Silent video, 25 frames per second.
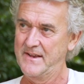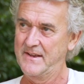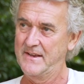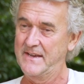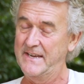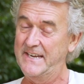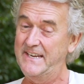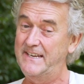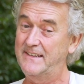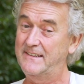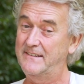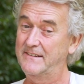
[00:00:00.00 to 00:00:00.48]

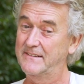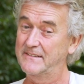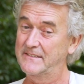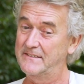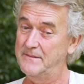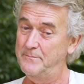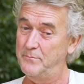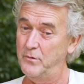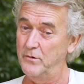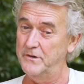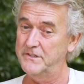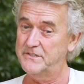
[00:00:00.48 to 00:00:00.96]
The
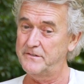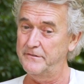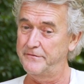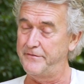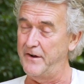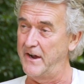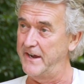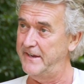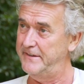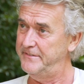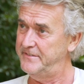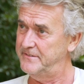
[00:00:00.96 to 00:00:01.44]
boy
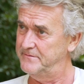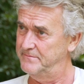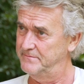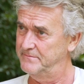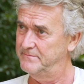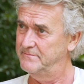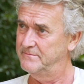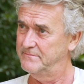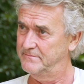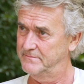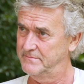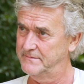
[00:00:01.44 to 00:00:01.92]
survives.
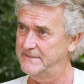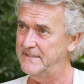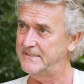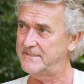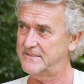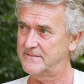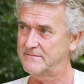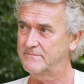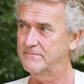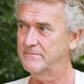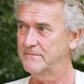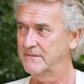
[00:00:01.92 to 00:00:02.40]

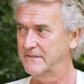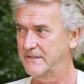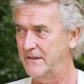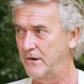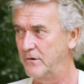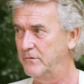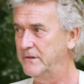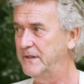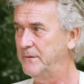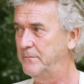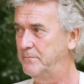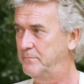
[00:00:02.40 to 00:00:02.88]
That's the
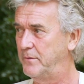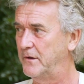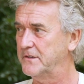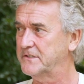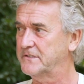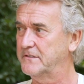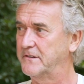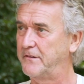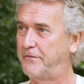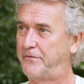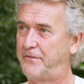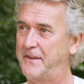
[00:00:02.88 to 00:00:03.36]
only
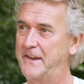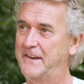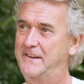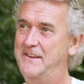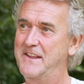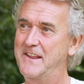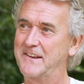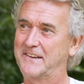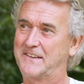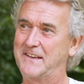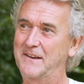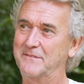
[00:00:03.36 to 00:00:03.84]
positive thing
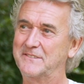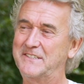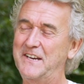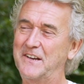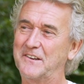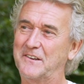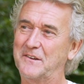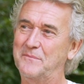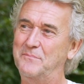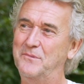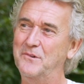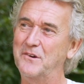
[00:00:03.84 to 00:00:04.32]
that comes out of
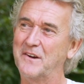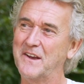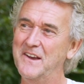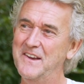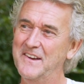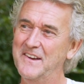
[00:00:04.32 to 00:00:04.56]
the book.